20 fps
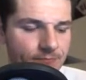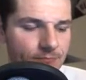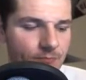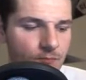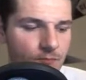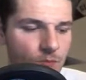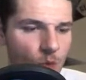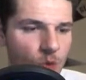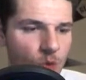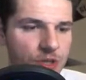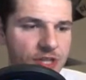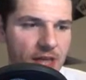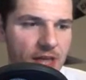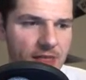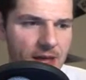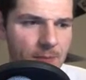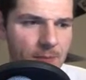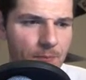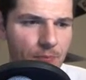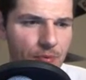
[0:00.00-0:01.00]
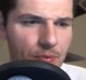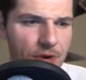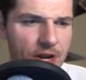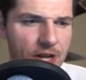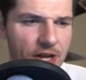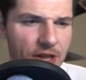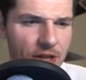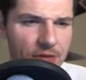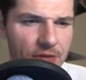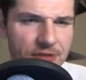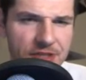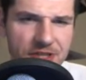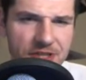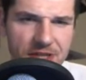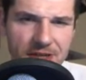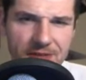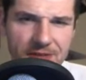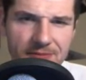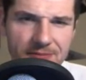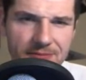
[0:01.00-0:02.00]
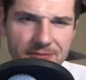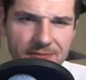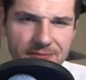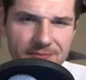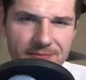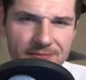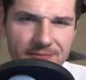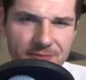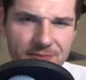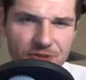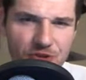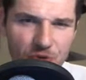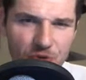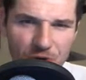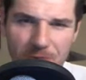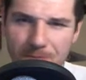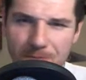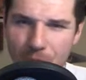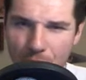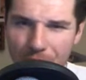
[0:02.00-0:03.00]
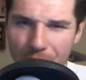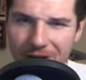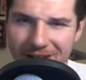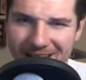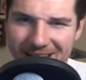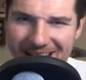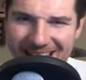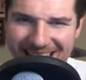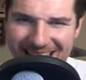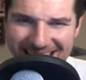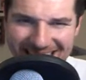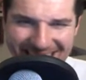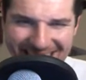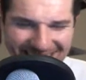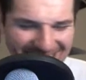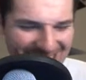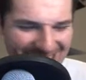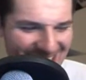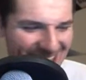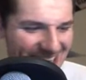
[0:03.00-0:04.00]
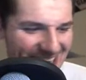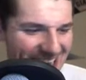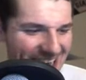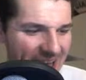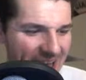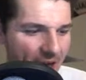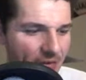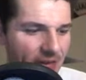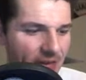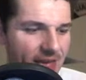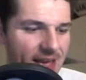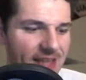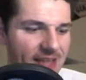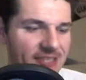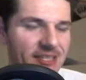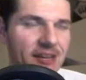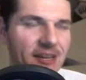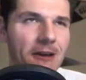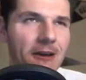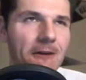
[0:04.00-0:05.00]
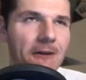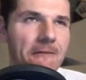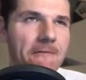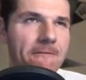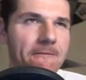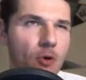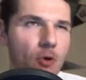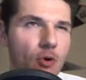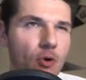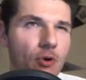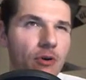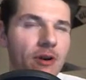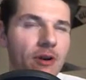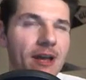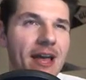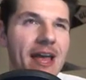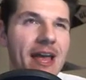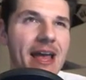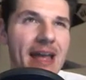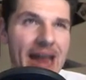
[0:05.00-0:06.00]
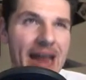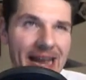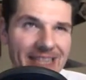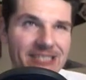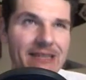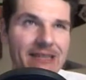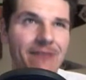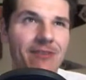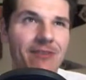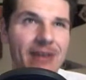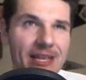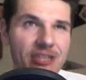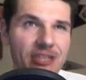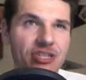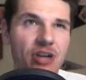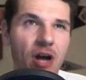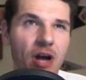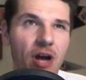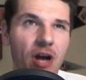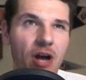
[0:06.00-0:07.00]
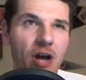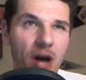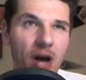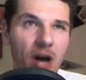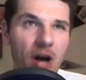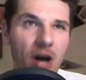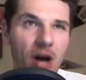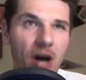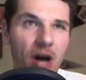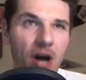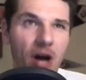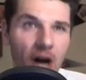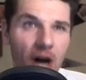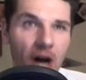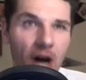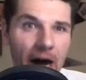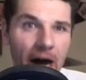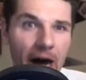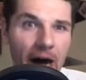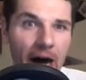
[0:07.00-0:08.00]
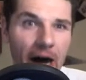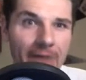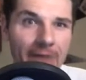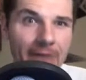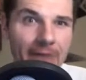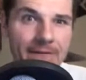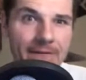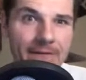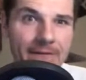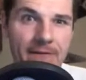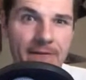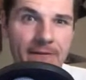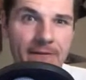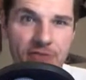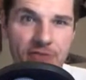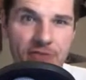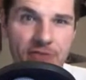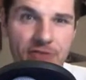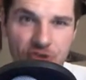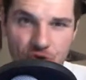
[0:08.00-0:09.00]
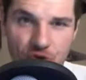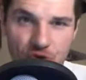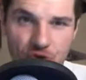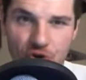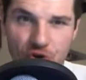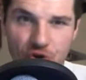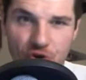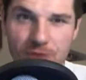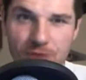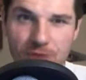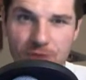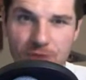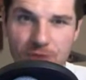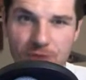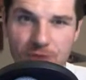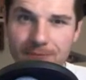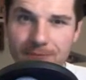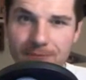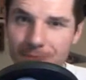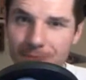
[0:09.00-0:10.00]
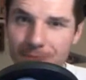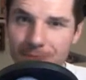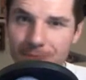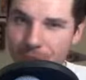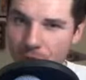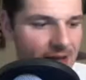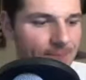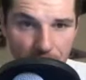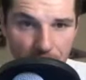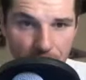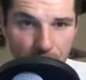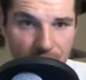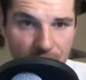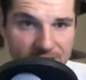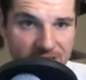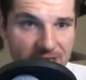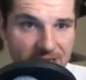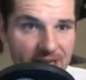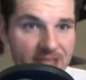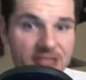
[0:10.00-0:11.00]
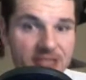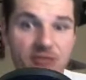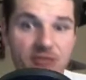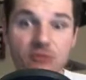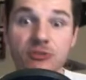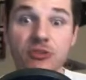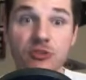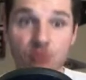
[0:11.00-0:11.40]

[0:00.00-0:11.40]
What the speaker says: which is, I think, pretty close to Jordan Morgan. Again, I think he's 4/8 of an inch off of Jordan Morgan's arm length.